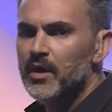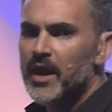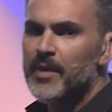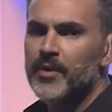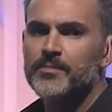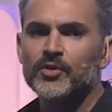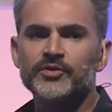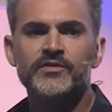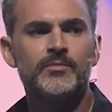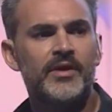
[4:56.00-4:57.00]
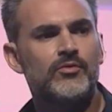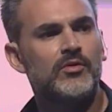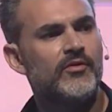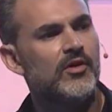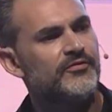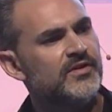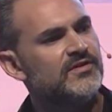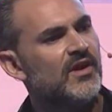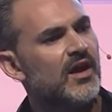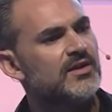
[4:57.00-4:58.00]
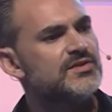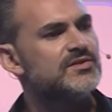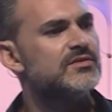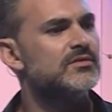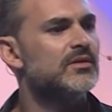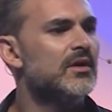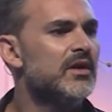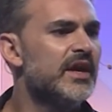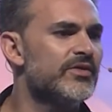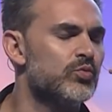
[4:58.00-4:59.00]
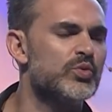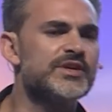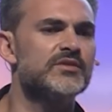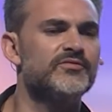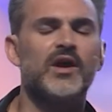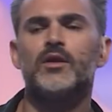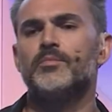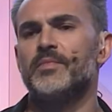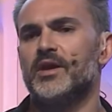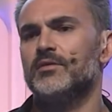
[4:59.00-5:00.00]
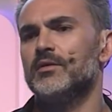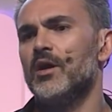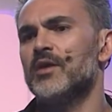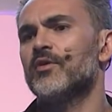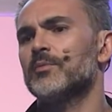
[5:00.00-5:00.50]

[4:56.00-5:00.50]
And by building the mother of all fintechs, In the redevelopment of our